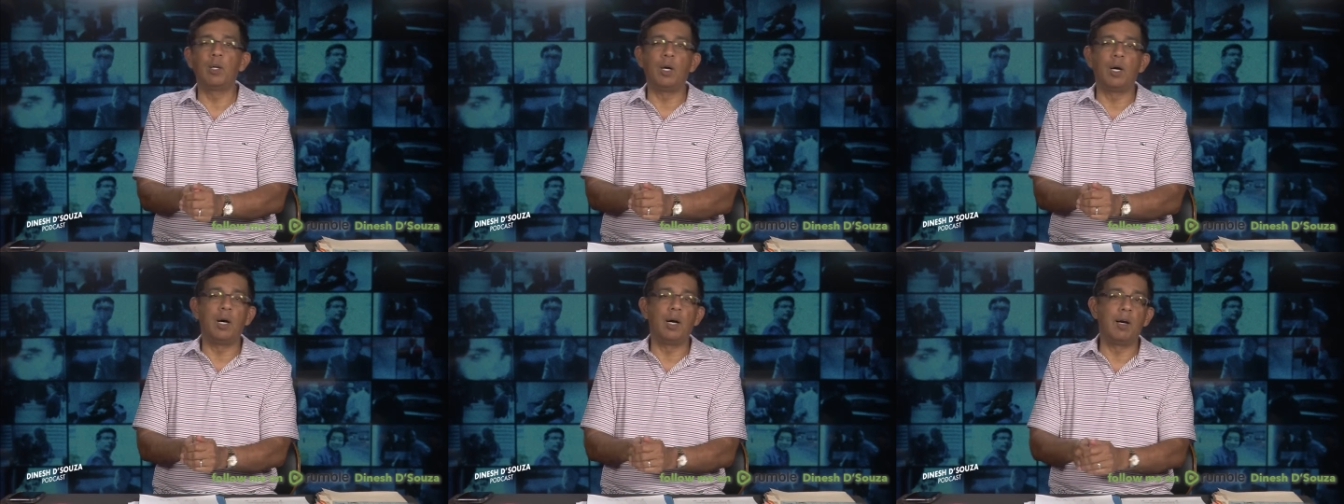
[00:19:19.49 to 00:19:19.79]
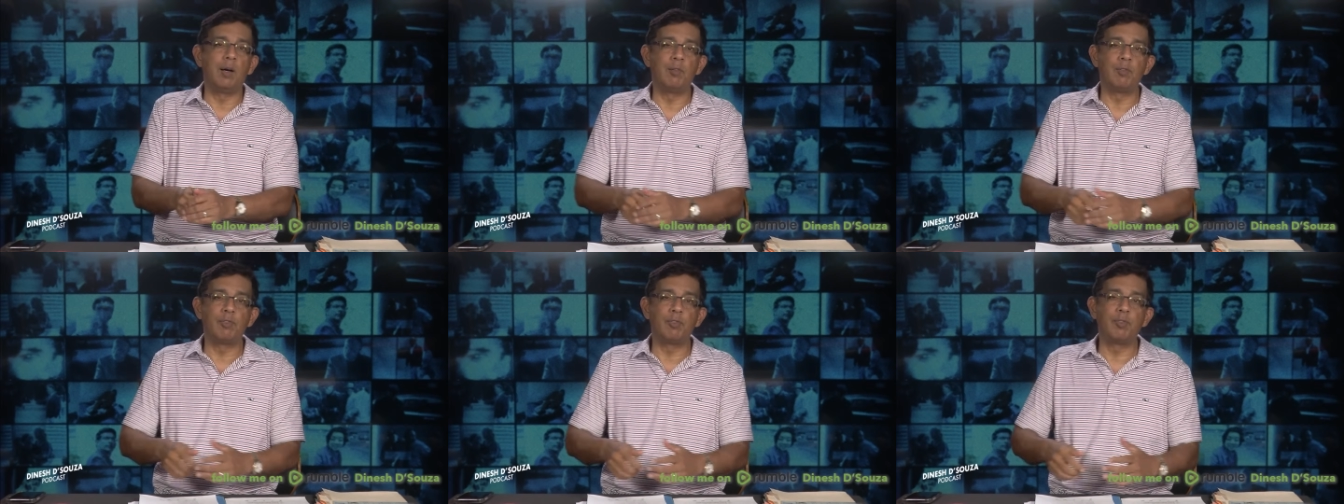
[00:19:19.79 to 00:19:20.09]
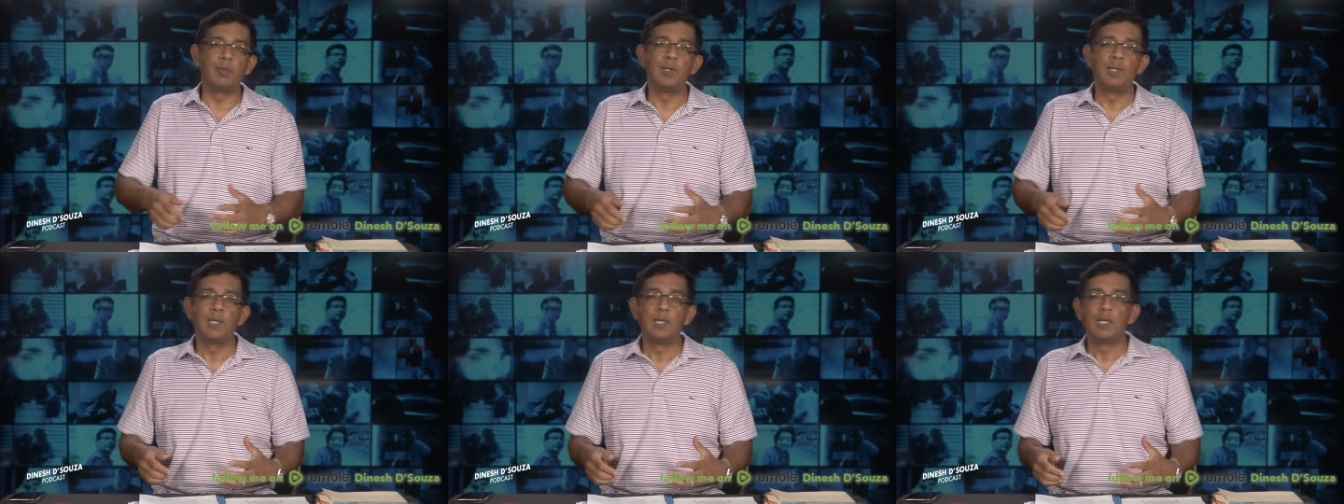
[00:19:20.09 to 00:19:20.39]

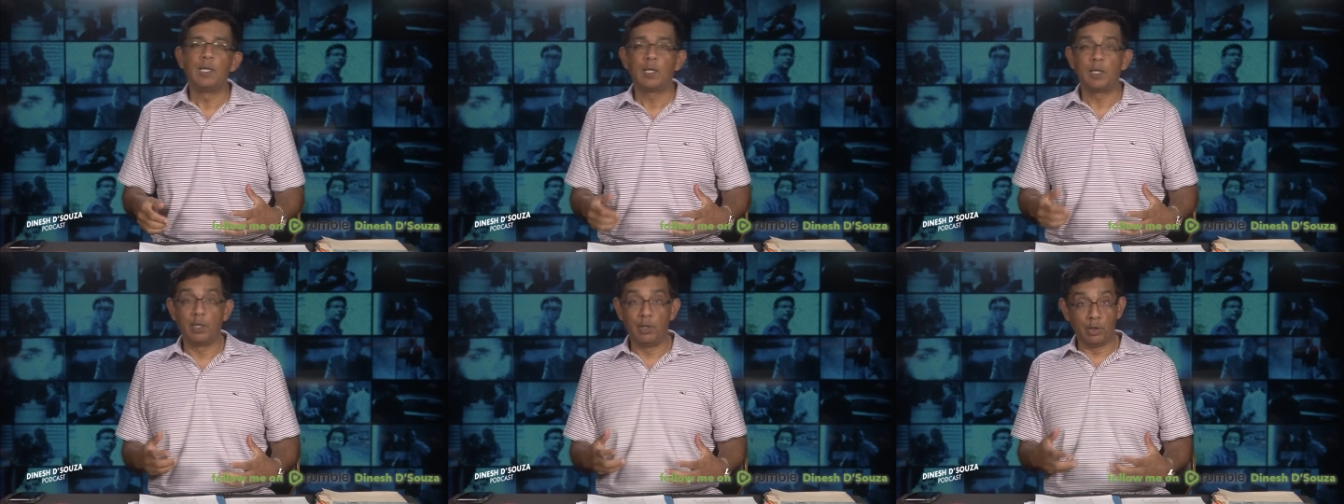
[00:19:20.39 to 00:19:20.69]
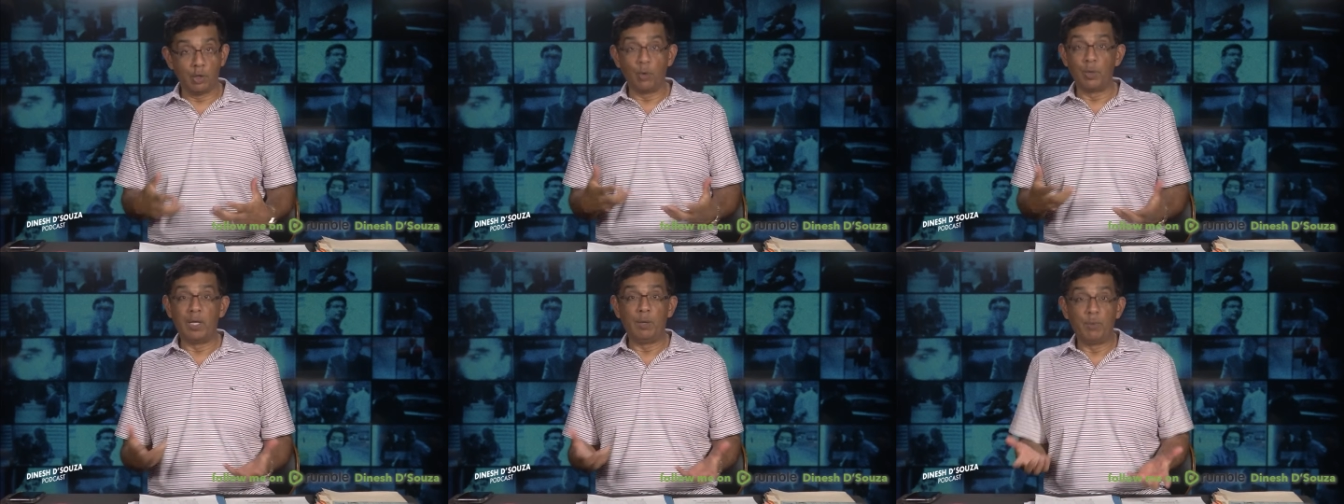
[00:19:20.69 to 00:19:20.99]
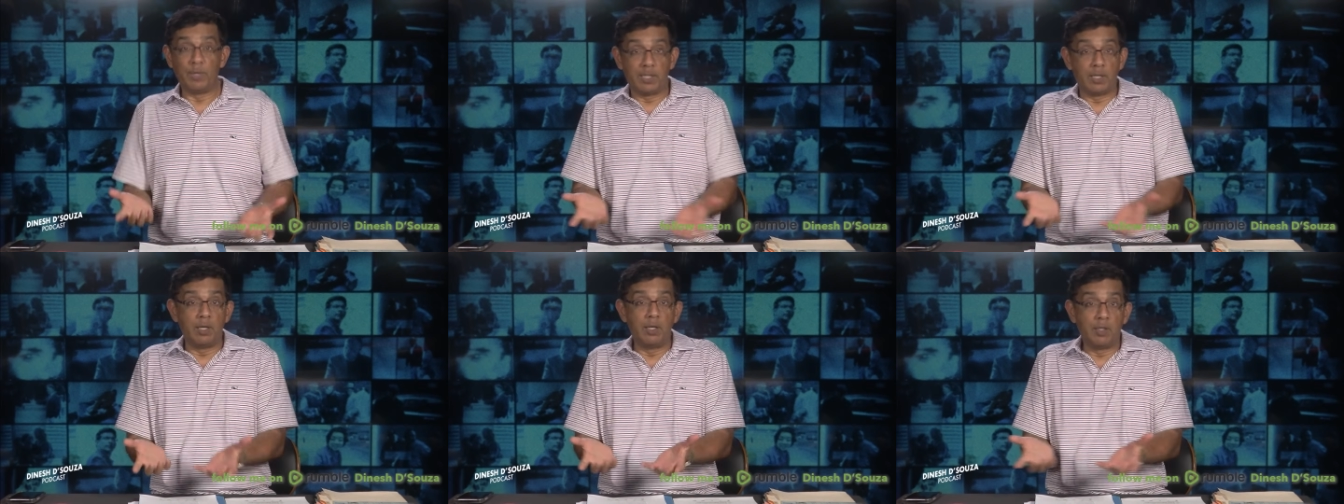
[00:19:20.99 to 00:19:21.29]
of condoning
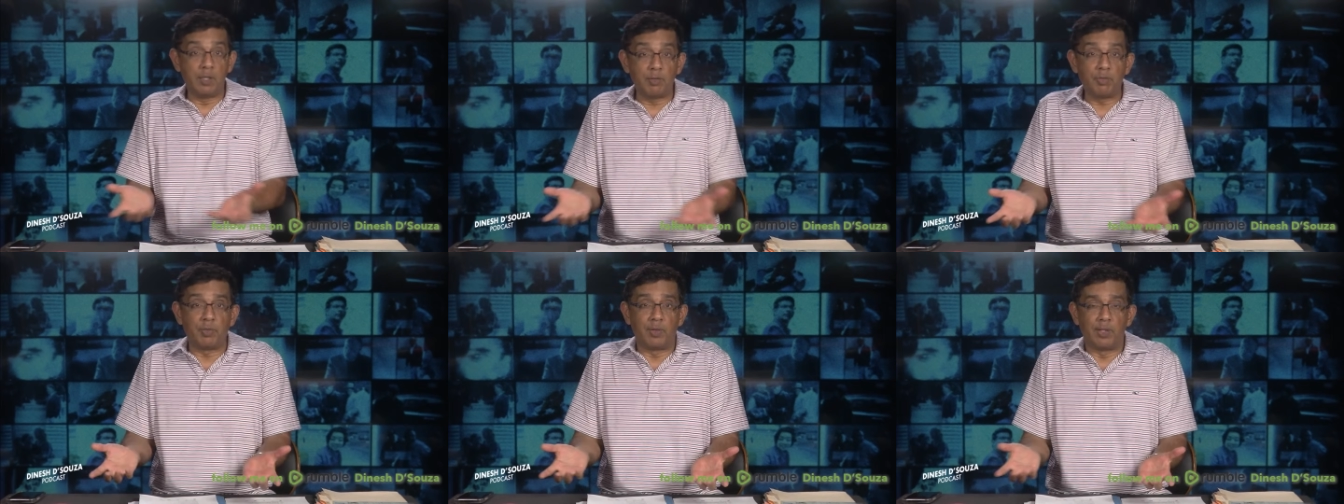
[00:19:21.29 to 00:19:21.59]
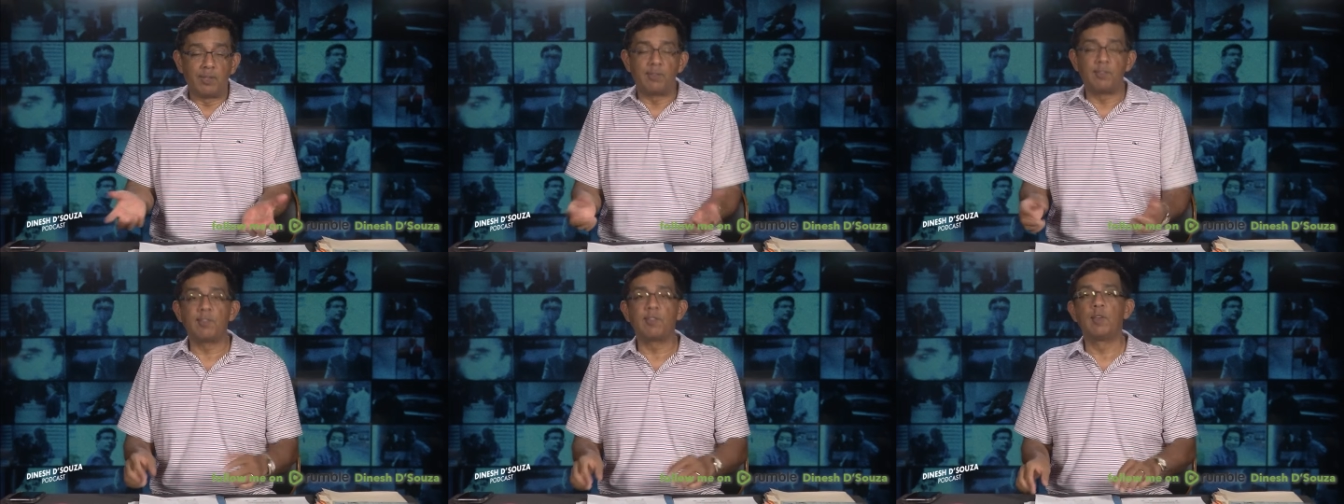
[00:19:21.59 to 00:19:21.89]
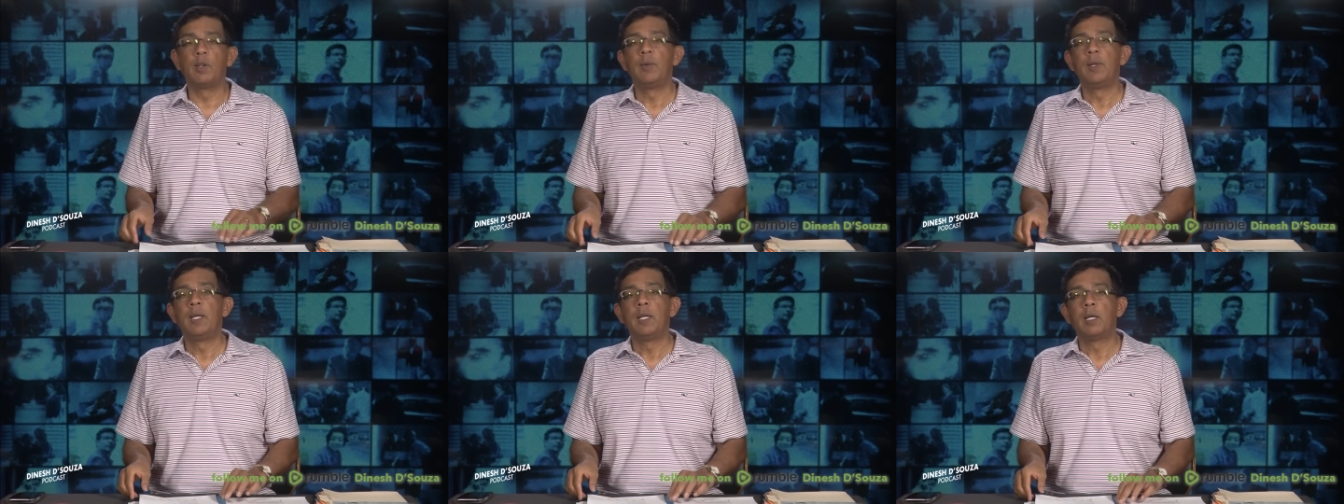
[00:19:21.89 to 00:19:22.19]
with indifference,